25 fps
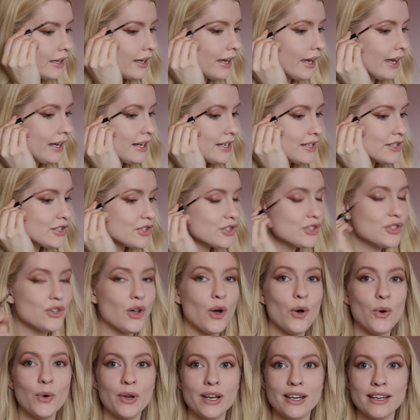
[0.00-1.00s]
And it's
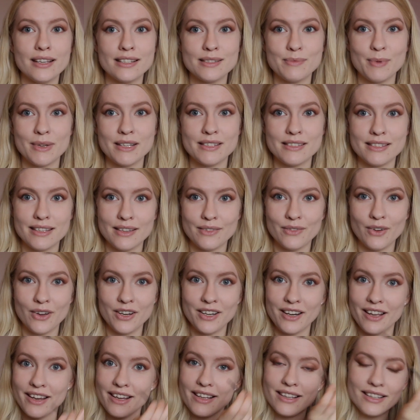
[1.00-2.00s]
so inexpensive
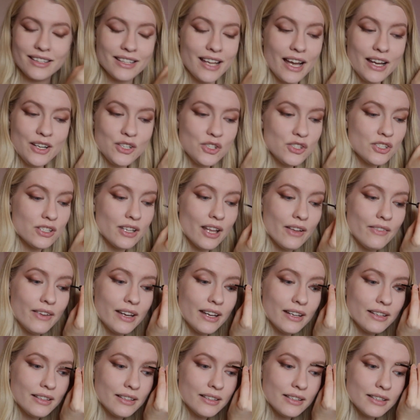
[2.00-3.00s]
and I just love
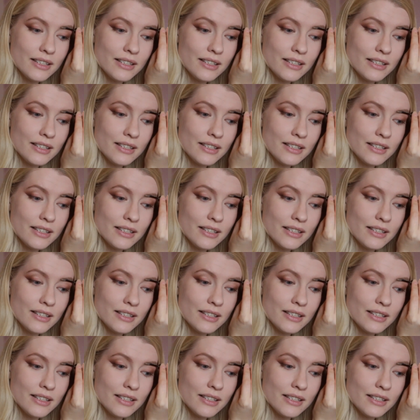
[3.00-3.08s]
it.